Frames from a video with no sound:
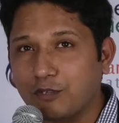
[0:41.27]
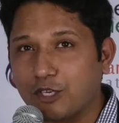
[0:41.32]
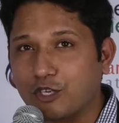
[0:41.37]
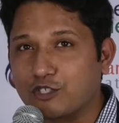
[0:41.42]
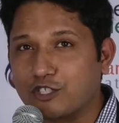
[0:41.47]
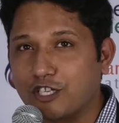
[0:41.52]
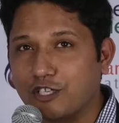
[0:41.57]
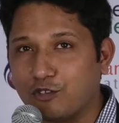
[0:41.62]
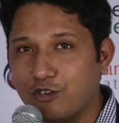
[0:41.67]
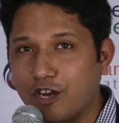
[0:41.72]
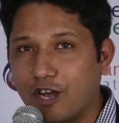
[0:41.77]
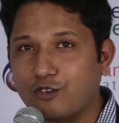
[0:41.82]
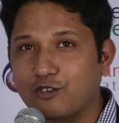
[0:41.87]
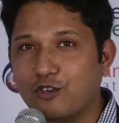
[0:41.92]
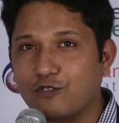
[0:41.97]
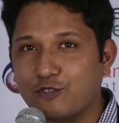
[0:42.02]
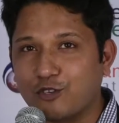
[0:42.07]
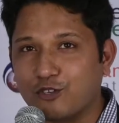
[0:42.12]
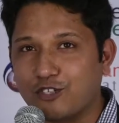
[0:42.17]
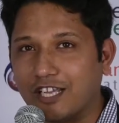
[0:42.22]
because then you're
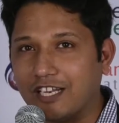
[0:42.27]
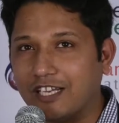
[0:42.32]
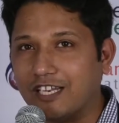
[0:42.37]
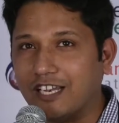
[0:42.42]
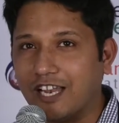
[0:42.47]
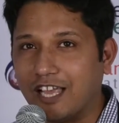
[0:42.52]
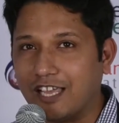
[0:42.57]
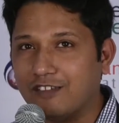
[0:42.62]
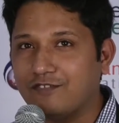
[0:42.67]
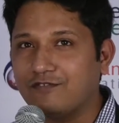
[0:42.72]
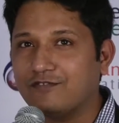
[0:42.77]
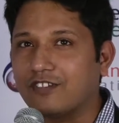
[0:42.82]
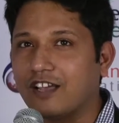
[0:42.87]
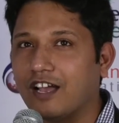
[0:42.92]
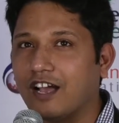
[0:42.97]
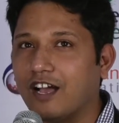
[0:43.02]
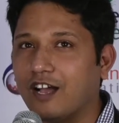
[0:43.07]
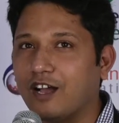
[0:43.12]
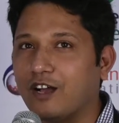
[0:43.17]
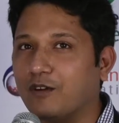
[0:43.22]
out of your daily life
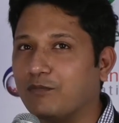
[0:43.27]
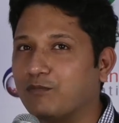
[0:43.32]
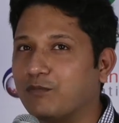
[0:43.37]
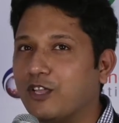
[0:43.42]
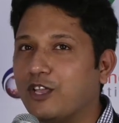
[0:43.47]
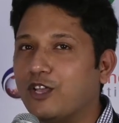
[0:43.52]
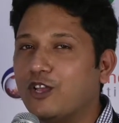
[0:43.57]
uh,